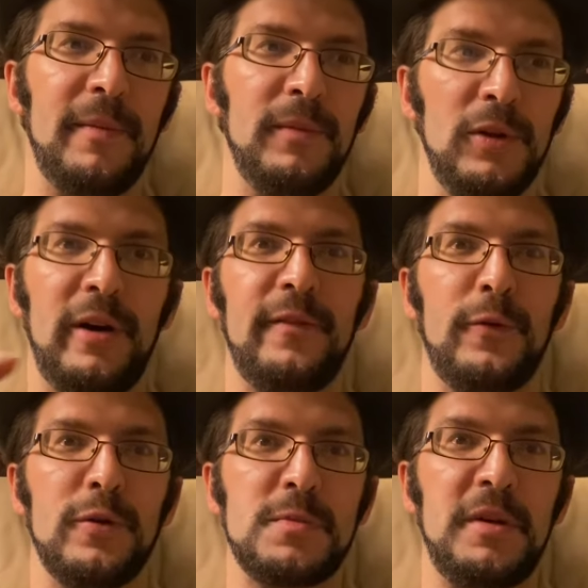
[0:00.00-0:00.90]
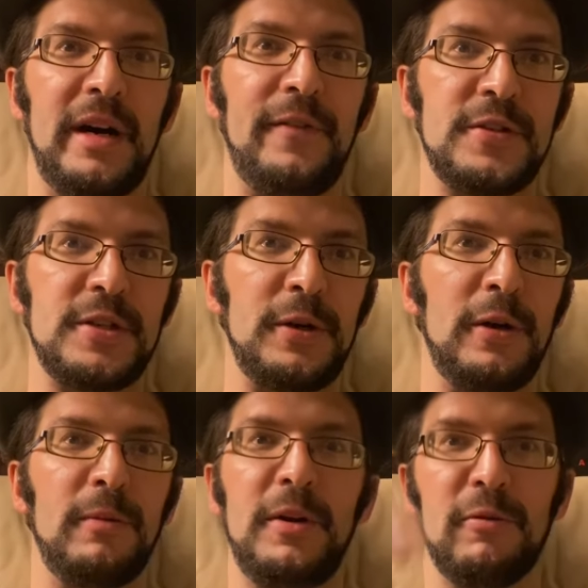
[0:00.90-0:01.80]
law enforcement
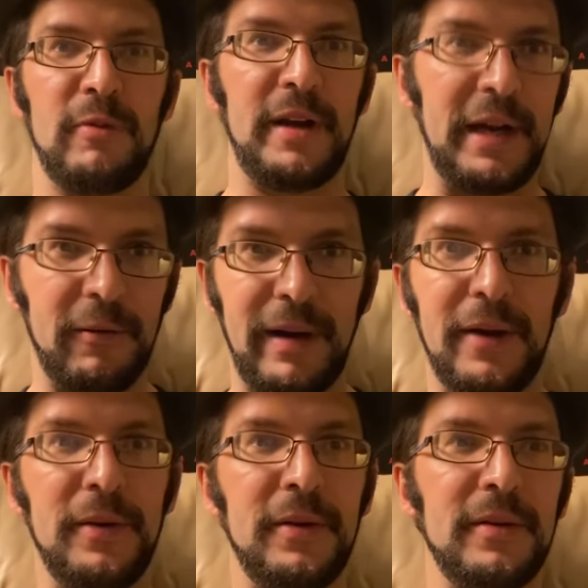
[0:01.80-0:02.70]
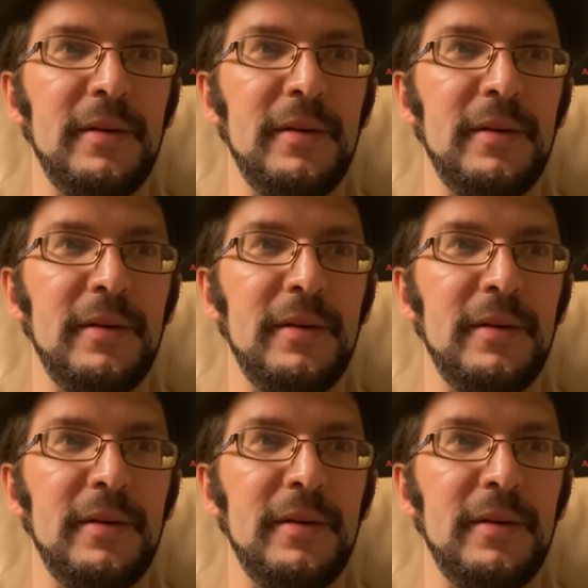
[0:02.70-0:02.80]
officer, running around,